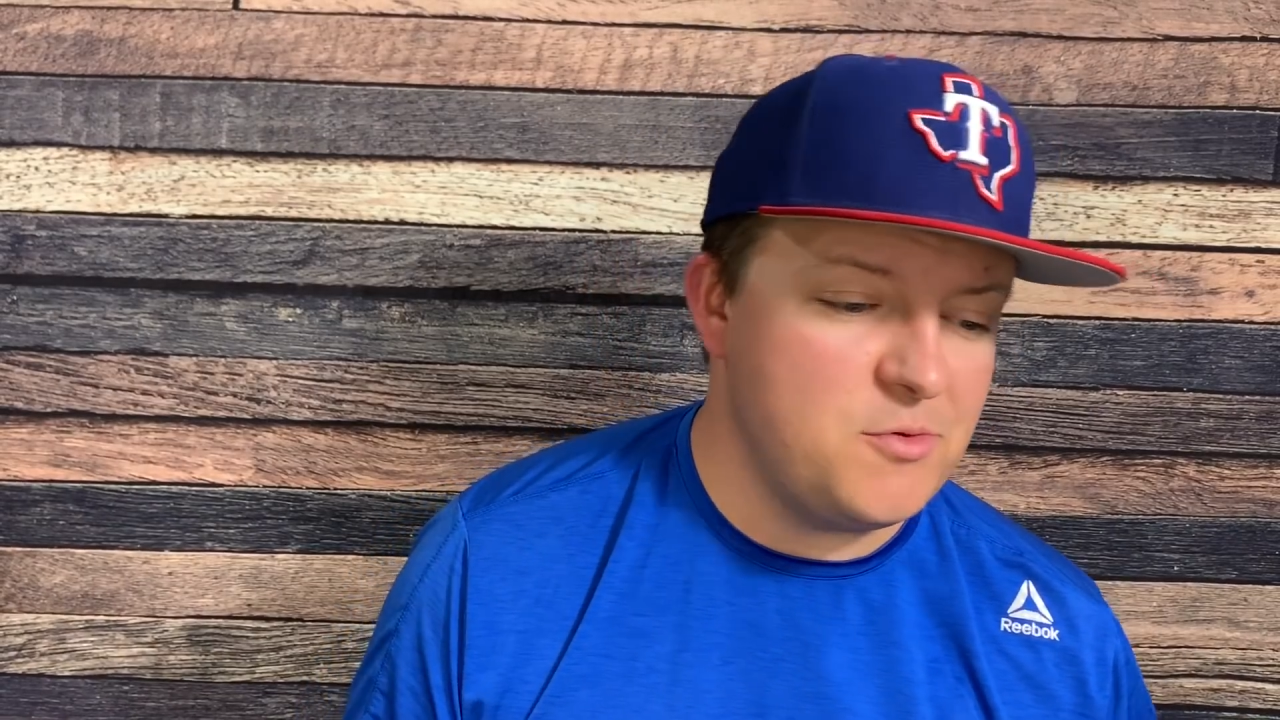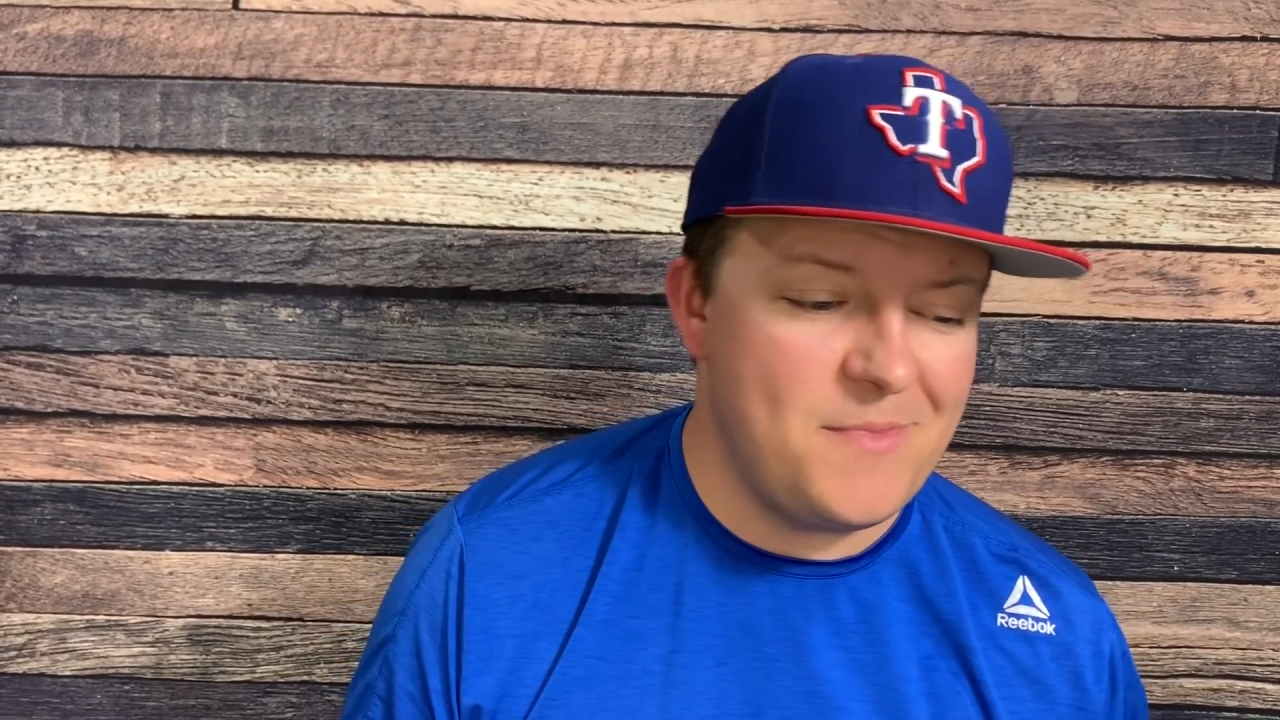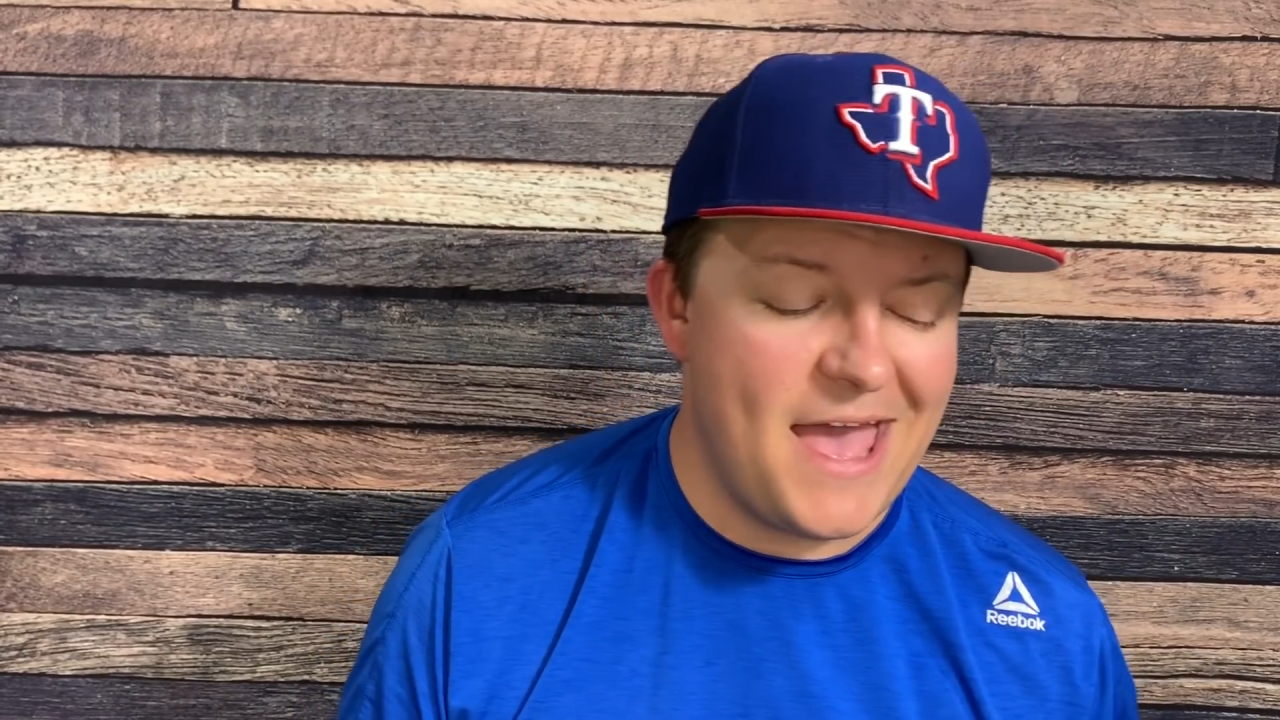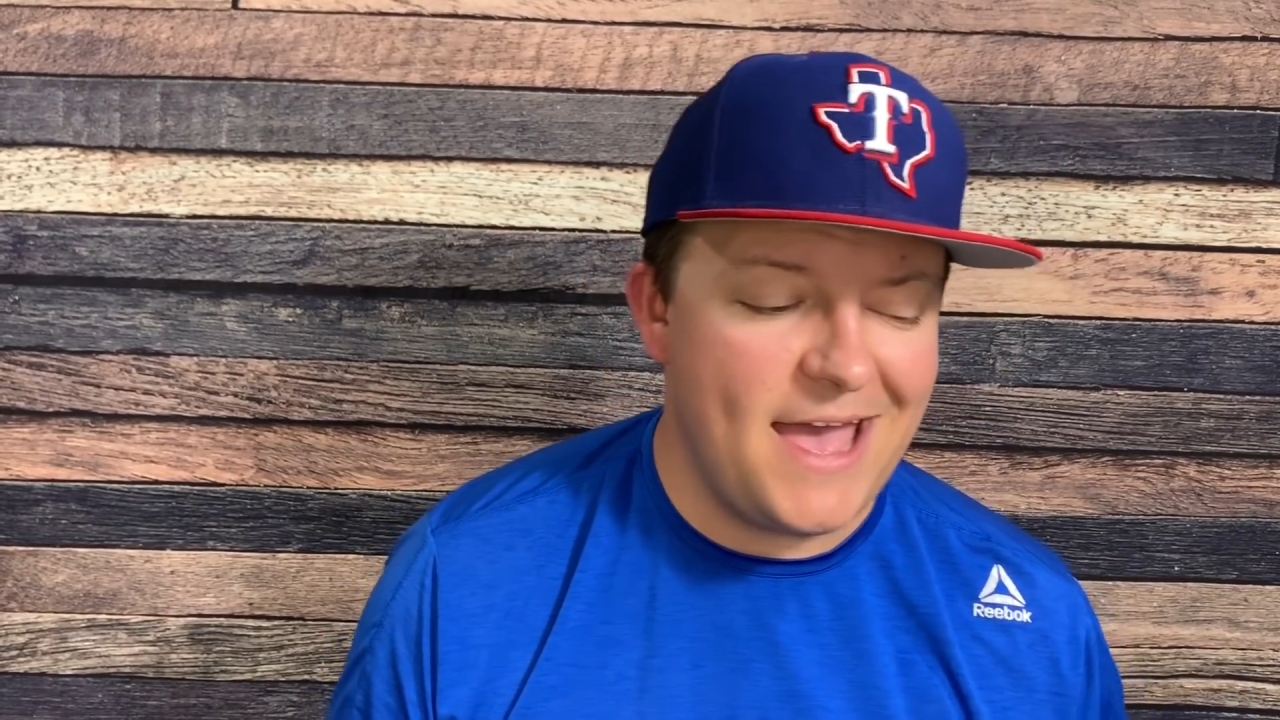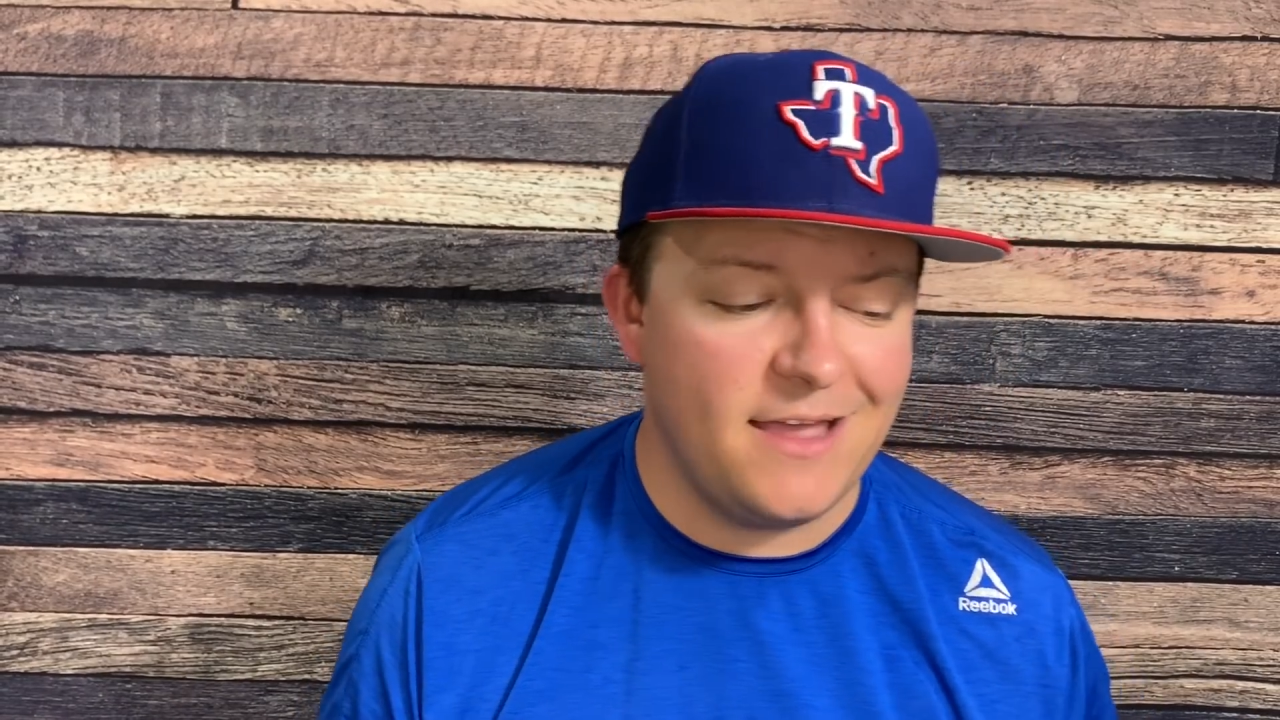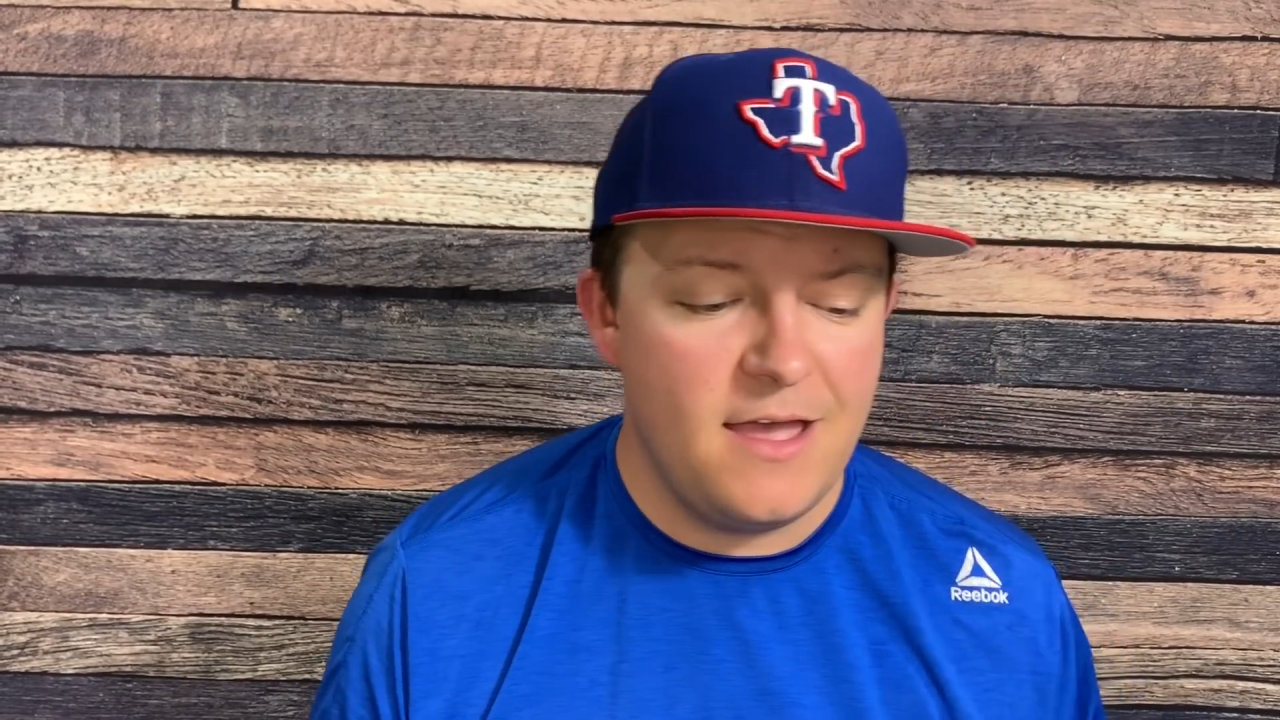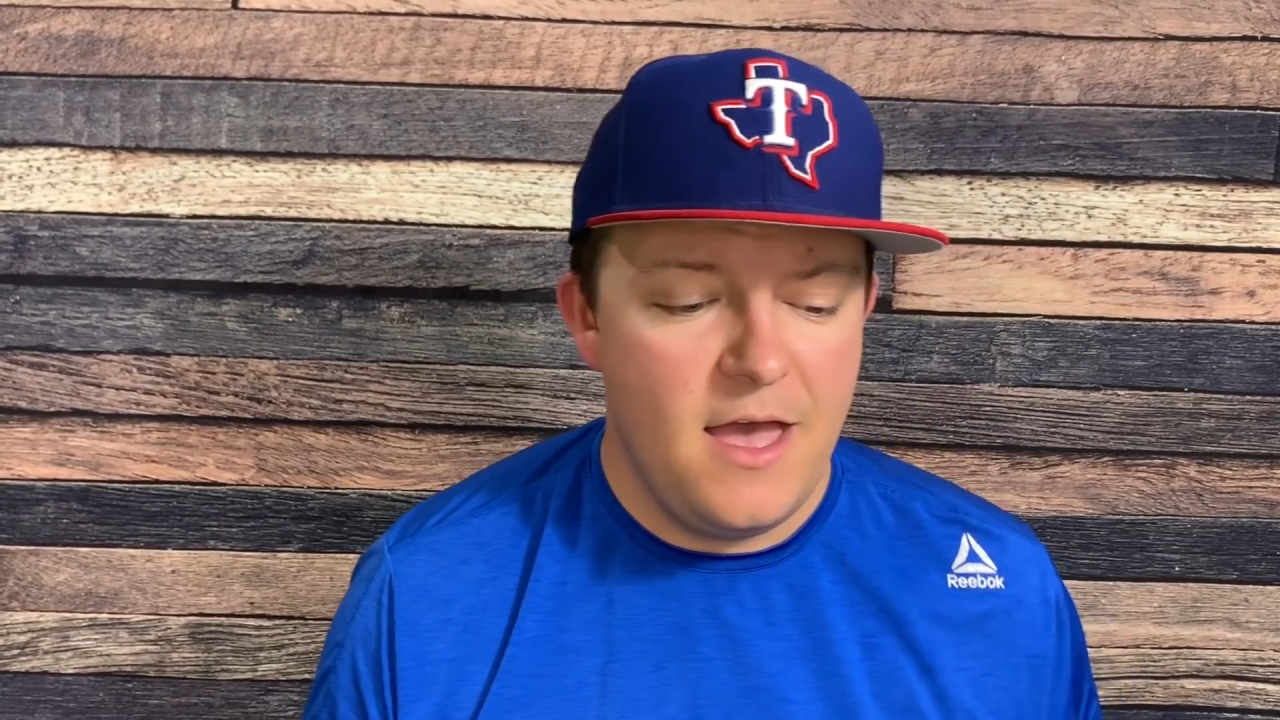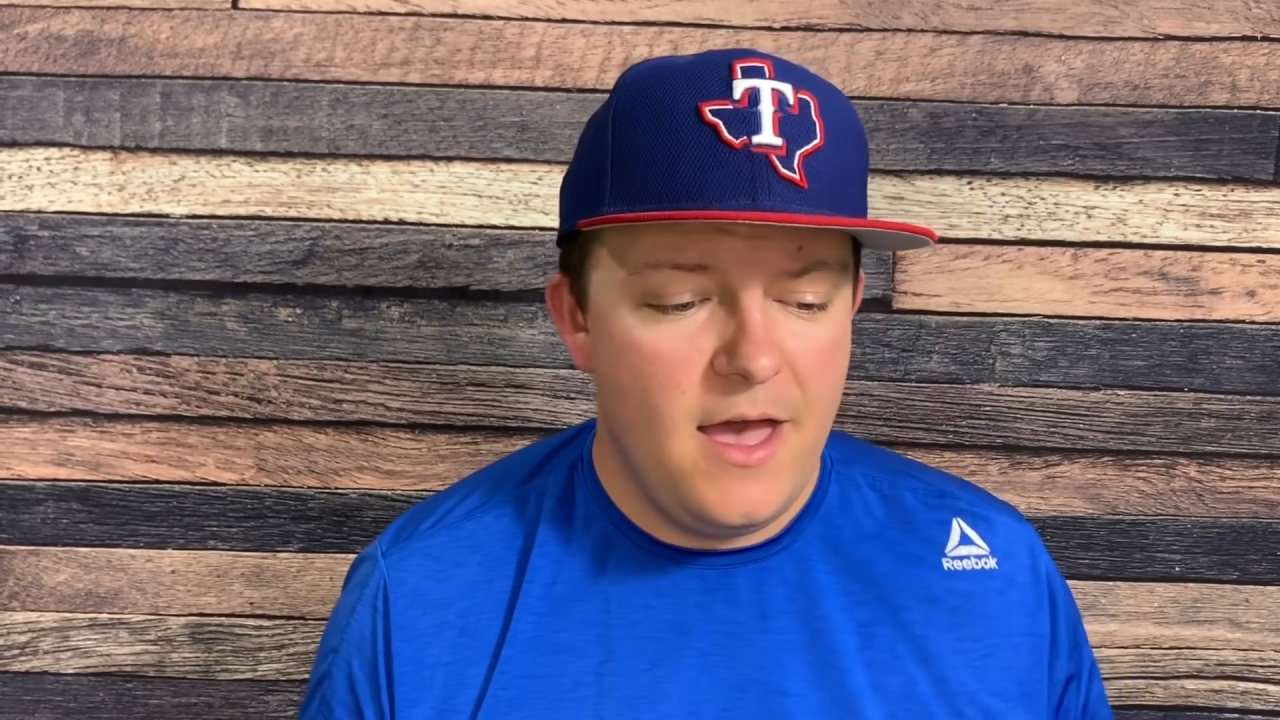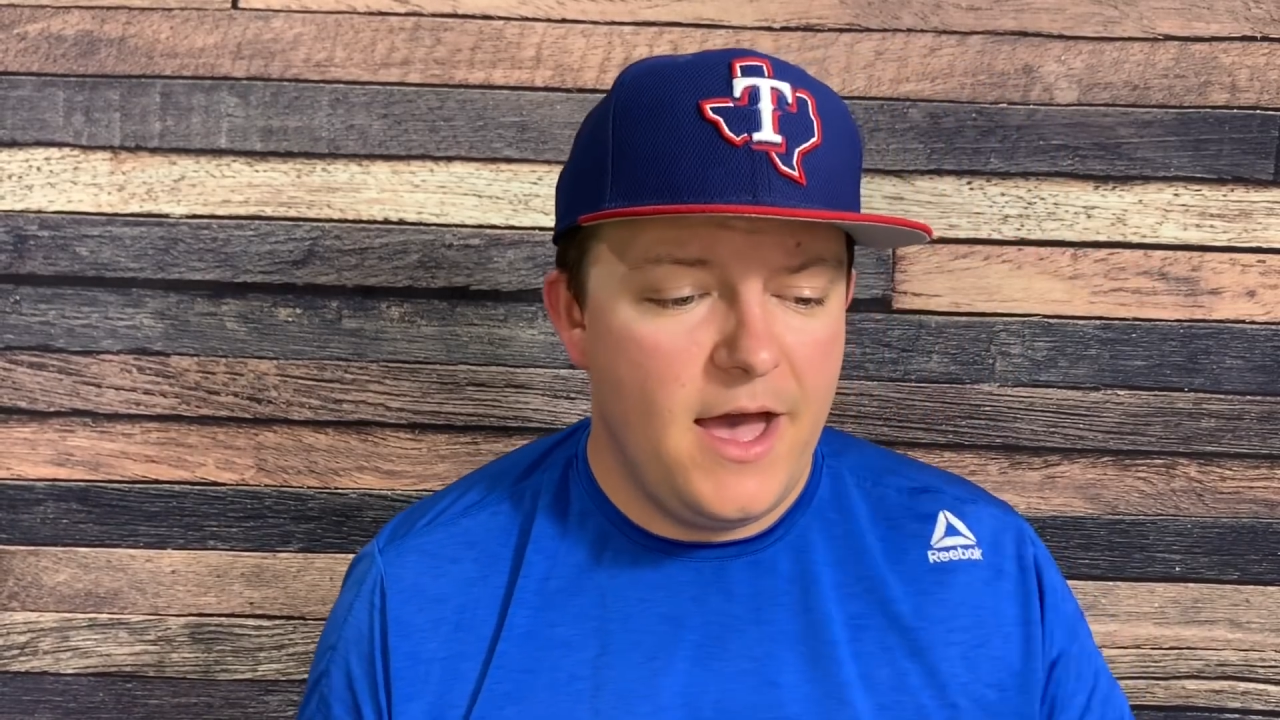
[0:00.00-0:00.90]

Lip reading: your bag.